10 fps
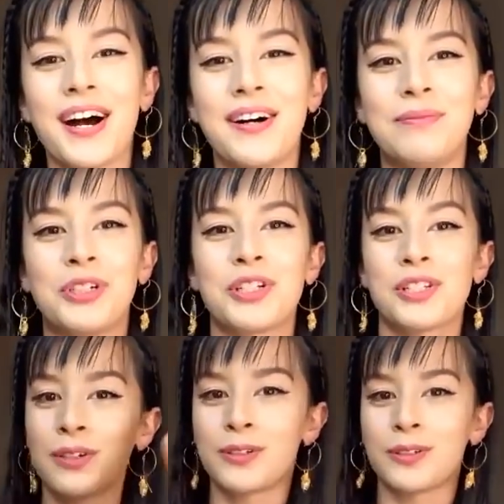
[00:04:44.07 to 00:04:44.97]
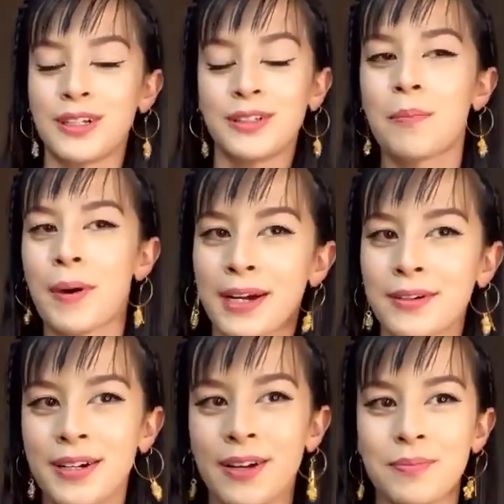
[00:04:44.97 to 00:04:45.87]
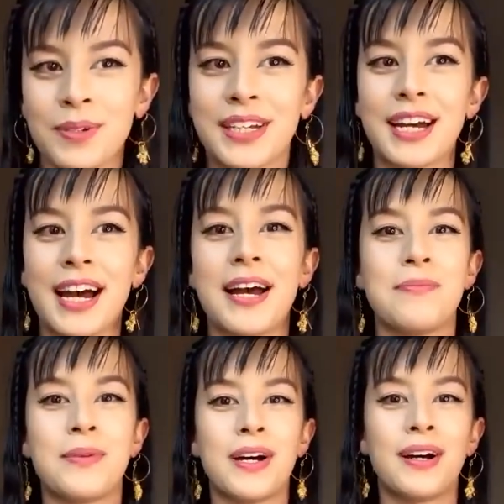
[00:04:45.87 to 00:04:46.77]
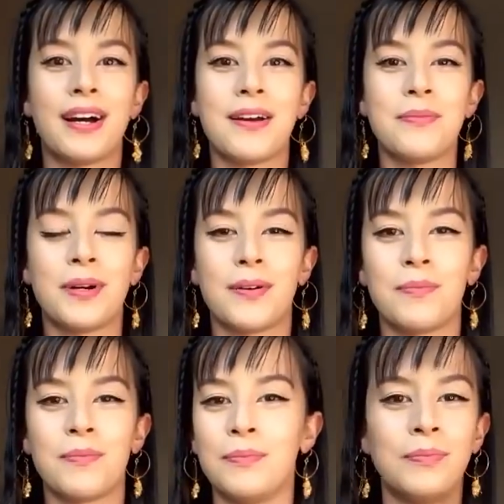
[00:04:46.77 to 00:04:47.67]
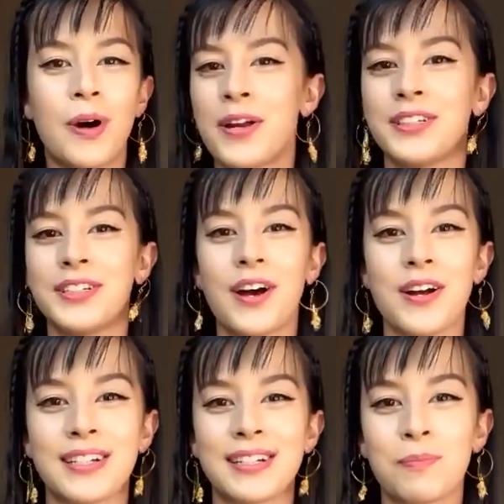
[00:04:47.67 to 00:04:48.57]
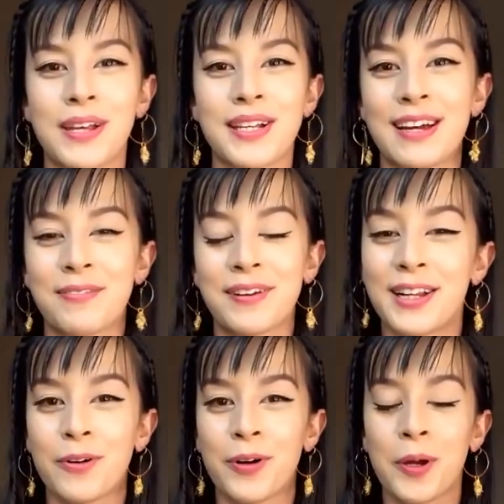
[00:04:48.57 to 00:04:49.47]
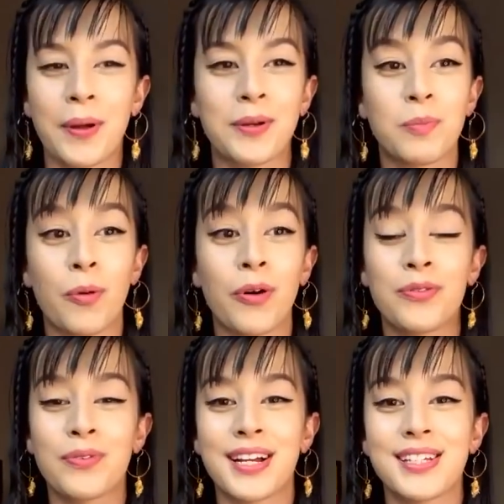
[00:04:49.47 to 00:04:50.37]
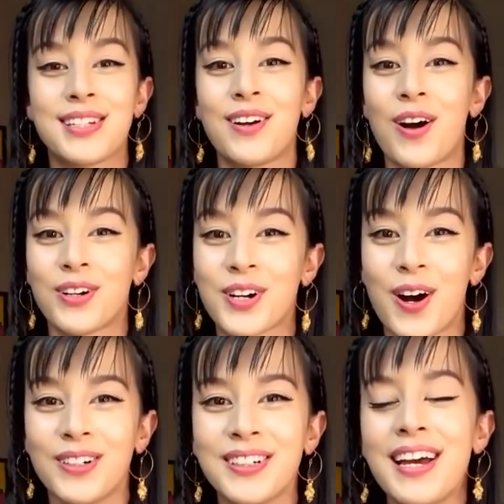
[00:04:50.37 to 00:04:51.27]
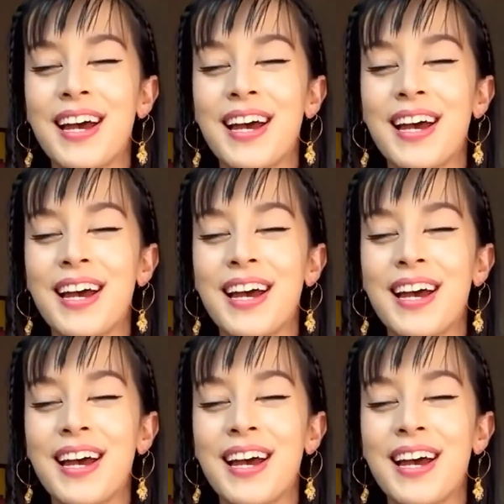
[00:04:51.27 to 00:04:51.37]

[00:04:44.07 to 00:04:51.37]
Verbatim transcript: Um, just a little a little background on me. I'm a, I'm a model and artist based out of California, but I was born and raised in Hong Kong.